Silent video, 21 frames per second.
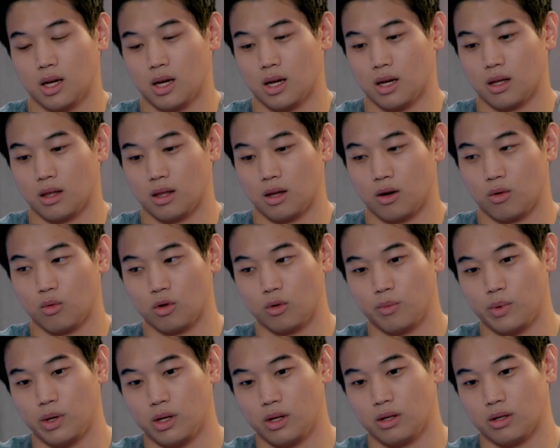And there
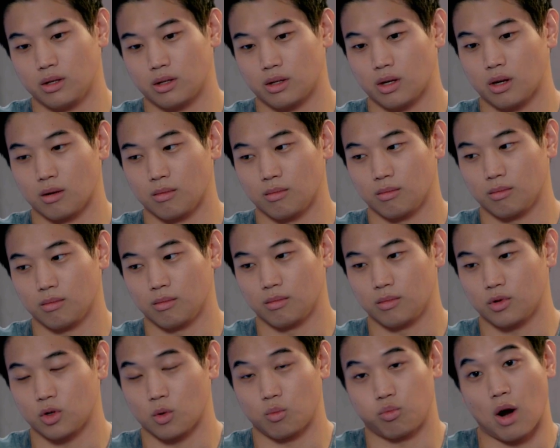will be
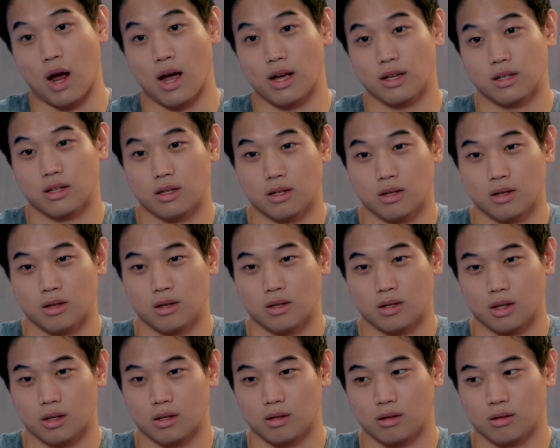some
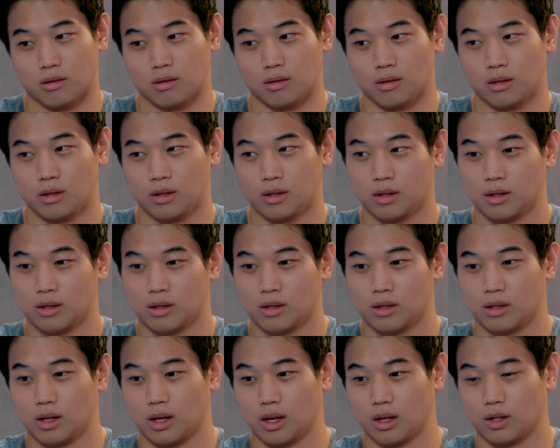surprises and
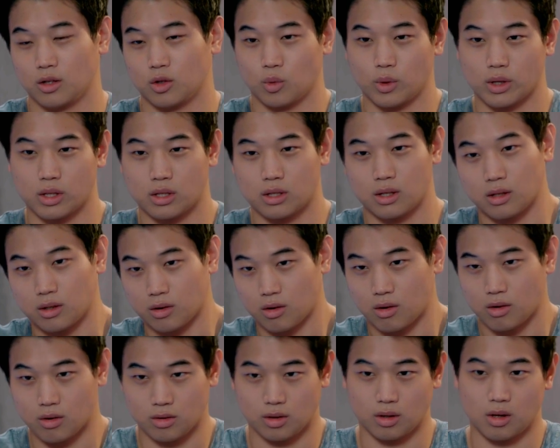twists and
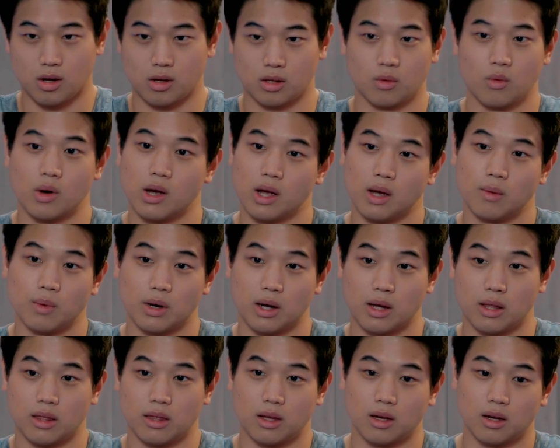turns along the way, but
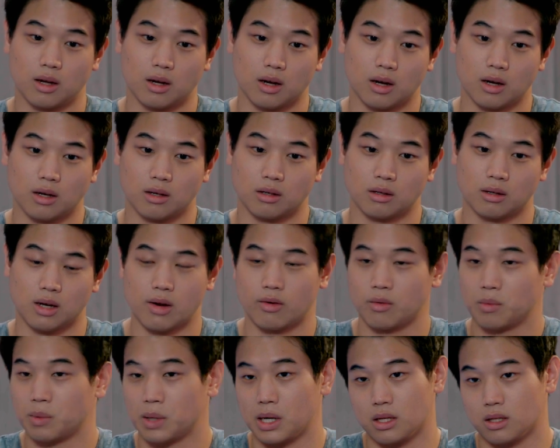I think
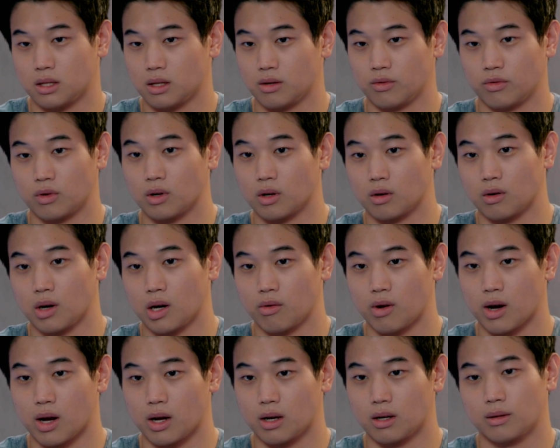everybody's in for a great
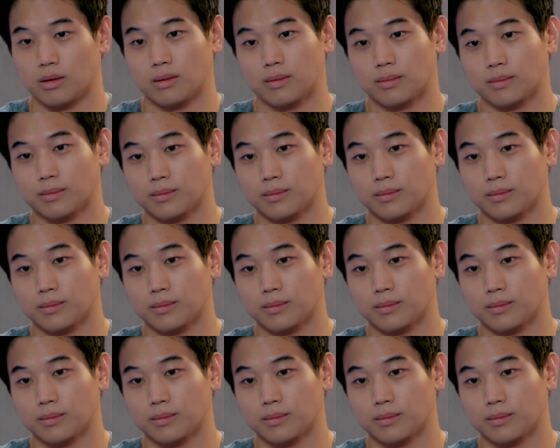ride.